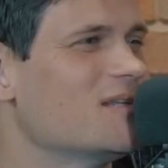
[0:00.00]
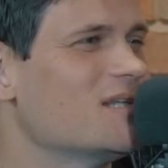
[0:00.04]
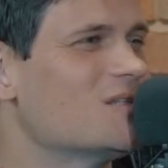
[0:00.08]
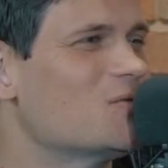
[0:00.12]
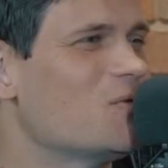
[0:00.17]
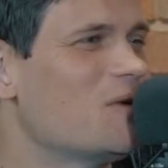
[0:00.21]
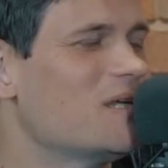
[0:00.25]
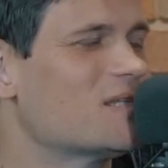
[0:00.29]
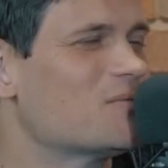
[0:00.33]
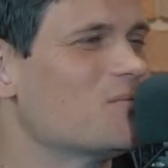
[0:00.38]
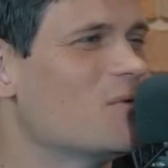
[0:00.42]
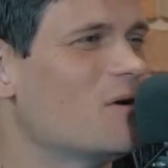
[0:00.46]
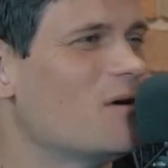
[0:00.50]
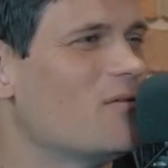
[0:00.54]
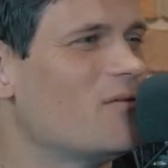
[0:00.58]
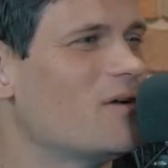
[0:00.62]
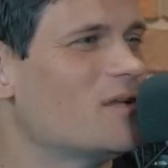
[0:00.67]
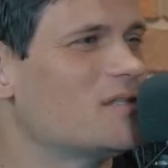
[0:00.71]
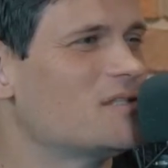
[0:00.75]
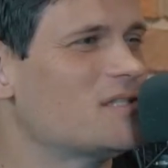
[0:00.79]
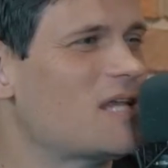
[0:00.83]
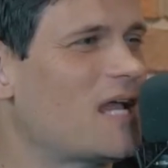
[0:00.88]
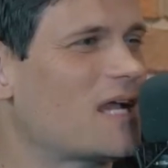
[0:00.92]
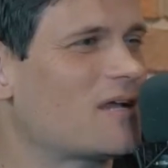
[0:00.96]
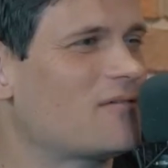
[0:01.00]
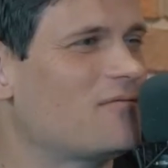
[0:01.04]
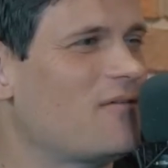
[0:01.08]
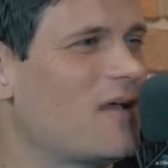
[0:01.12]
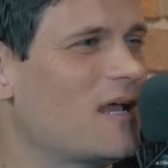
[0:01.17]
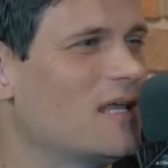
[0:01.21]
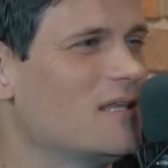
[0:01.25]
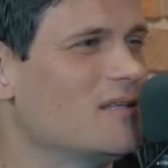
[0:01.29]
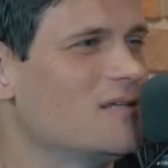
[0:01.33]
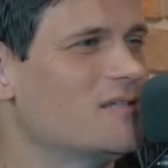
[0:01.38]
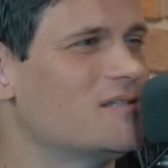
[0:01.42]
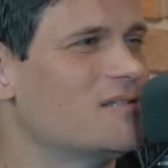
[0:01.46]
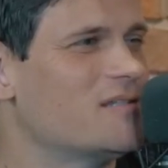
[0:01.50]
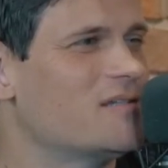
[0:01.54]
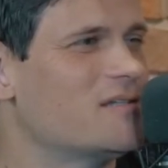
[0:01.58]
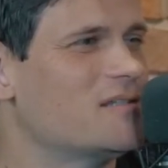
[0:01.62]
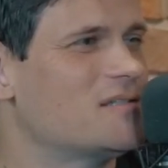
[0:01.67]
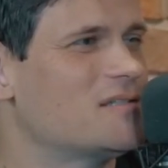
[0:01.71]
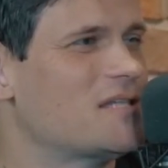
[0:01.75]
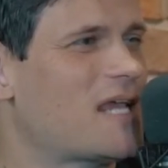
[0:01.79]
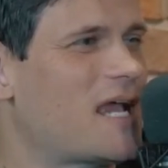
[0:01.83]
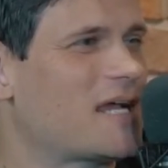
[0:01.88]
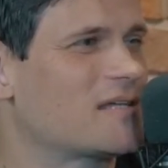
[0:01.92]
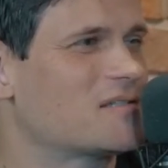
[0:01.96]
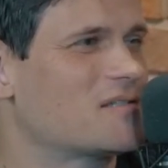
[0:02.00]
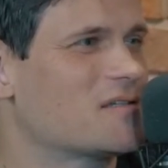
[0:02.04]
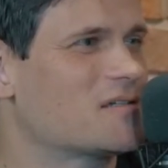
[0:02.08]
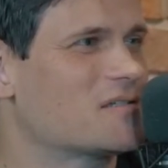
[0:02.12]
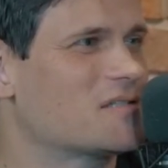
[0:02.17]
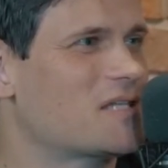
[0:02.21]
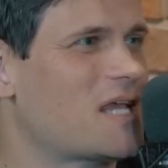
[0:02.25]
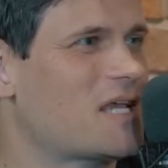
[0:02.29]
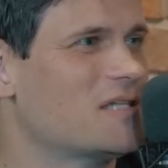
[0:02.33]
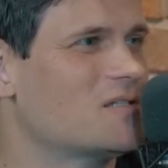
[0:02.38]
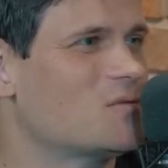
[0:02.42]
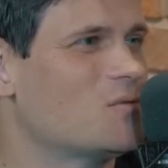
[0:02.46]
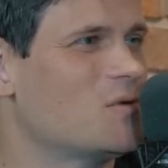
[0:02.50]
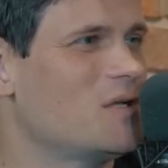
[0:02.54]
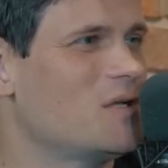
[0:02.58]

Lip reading: this week's more of a tech failures than a tech success